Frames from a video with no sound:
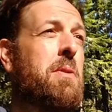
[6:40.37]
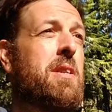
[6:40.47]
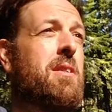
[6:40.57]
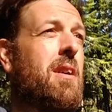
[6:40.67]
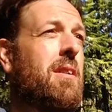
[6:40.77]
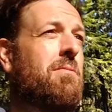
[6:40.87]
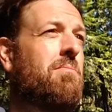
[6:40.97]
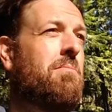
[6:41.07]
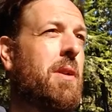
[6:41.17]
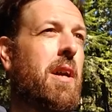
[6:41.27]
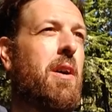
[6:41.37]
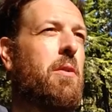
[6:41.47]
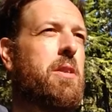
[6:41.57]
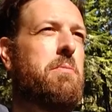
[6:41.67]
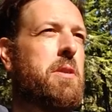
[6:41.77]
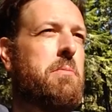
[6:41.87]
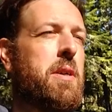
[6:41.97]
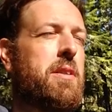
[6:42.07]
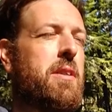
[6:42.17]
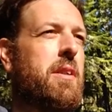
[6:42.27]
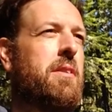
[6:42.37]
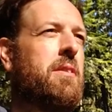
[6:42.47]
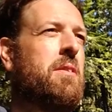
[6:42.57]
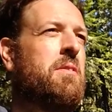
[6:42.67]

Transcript: my son, but I always miss my son.